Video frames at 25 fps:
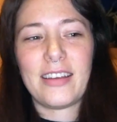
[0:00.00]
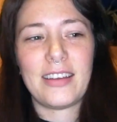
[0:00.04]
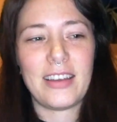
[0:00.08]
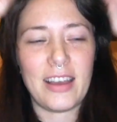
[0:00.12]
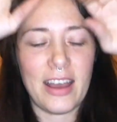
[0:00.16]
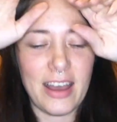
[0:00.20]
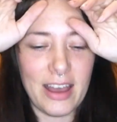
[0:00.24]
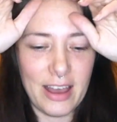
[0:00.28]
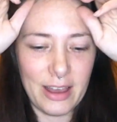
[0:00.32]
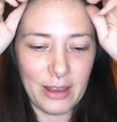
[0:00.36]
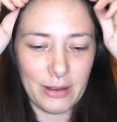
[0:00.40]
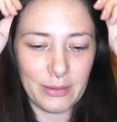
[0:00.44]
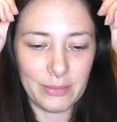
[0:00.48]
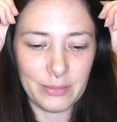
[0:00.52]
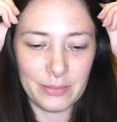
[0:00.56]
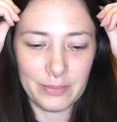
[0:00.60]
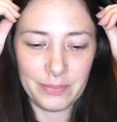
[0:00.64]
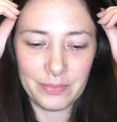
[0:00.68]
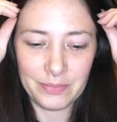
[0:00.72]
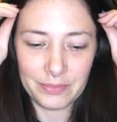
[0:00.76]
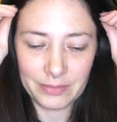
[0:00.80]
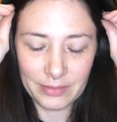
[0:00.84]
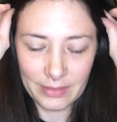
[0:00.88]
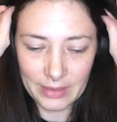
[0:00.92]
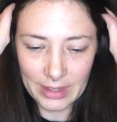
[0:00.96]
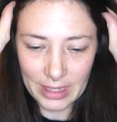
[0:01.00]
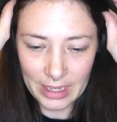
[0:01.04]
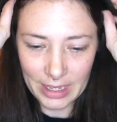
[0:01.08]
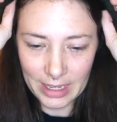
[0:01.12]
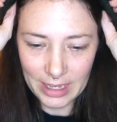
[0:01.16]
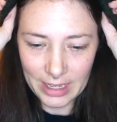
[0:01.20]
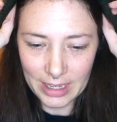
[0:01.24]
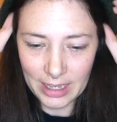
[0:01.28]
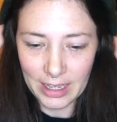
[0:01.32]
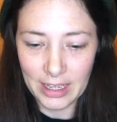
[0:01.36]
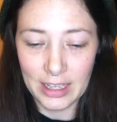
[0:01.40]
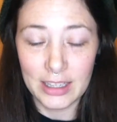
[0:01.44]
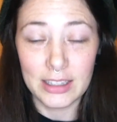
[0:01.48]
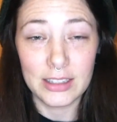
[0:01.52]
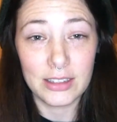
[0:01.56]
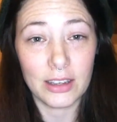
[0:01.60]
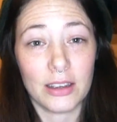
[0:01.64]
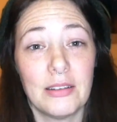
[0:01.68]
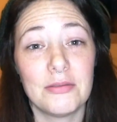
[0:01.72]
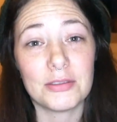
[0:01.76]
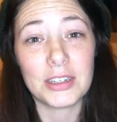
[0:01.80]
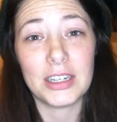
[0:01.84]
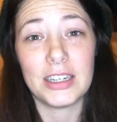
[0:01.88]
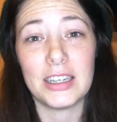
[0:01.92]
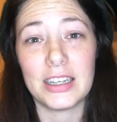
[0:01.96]
Yeah. So
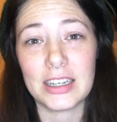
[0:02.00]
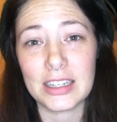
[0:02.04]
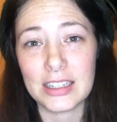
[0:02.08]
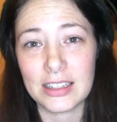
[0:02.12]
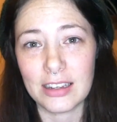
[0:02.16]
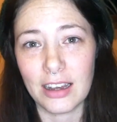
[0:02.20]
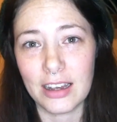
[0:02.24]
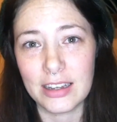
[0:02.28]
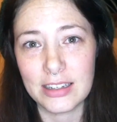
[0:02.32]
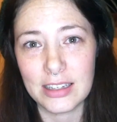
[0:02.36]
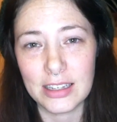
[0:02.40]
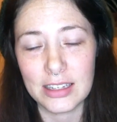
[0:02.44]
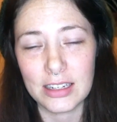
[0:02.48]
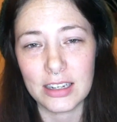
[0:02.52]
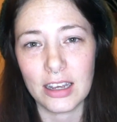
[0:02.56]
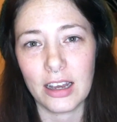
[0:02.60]
I'm really excited.